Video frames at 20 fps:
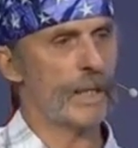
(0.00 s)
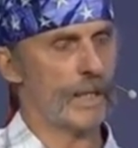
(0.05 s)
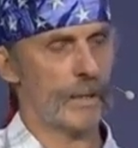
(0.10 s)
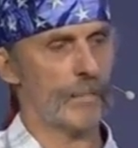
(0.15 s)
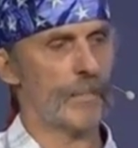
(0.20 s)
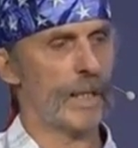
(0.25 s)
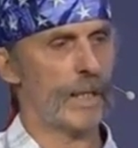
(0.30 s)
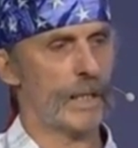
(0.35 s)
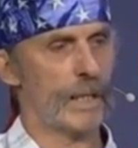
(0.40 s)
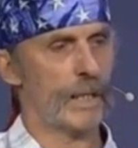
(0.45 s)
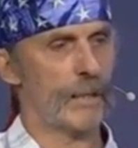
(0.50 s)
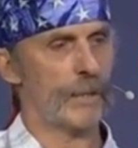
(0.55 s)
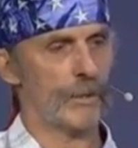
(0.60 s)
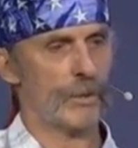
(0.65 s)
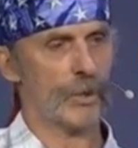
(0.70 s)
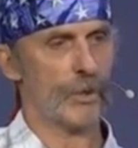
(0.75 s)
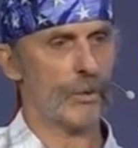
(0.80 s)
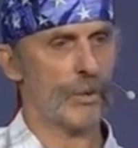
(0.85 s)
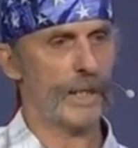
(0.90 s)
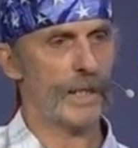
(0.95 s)
in about a year
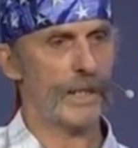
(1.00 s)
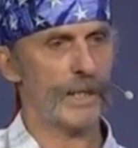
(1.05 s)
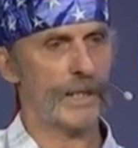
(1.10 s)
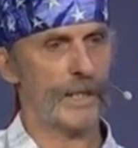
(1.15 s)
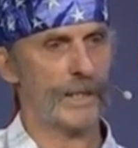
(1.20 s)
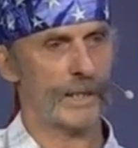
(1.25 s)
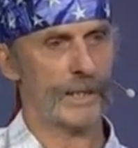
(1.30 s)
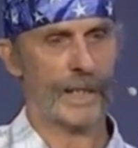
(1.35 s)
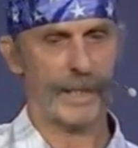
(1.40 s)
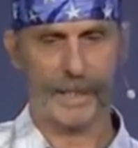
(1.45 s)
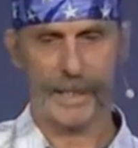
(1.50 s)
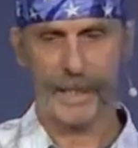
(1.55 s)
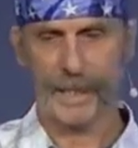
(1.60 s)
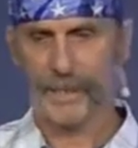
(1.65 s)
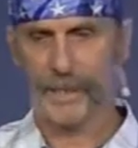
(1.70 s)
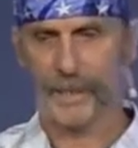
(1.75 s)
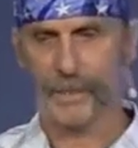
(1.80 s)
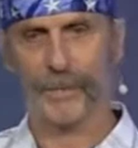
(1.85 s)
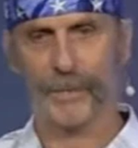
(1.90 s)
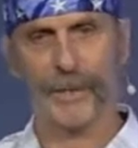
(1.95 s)
and squeezed it. It's like,
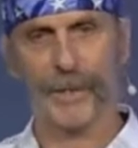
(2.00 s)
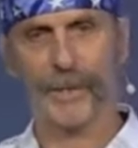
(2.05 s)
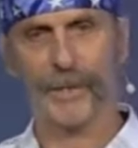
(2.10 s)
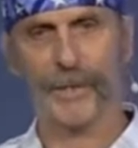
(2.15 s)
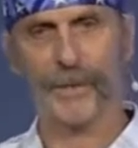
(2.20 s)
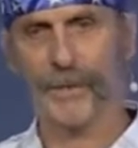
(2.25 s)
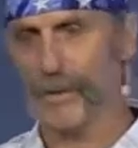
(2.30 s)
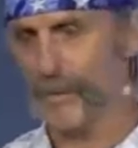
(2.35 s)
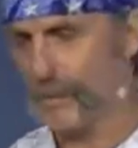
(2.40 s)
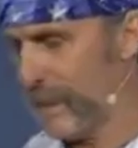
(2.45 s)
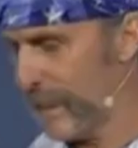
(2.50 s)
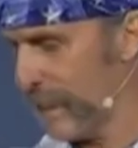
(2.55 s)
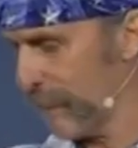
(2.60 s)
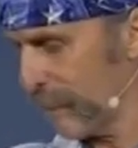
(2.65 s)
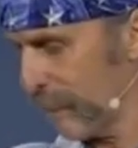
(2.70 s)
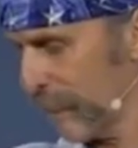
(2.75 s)
this is pretty cool, man.